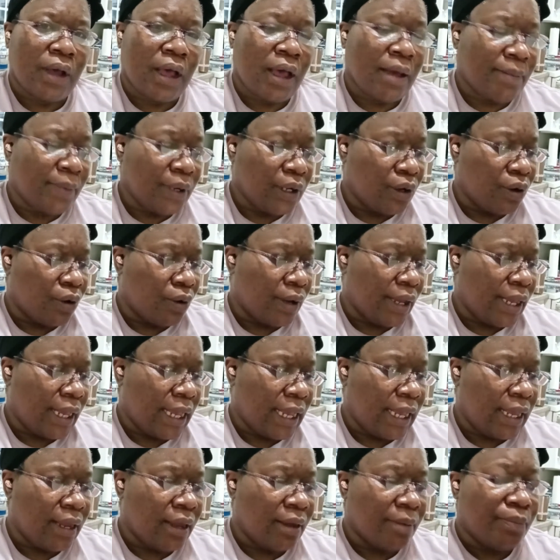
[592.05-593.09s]
No, I'm going to go
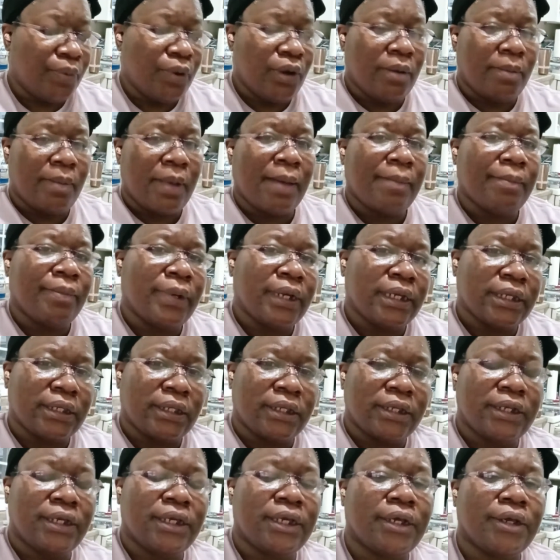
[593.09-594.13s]
ahead and put my
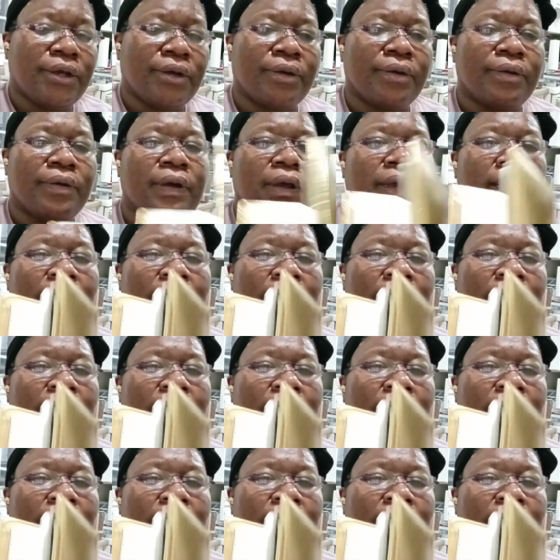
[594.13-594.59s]
monthly here.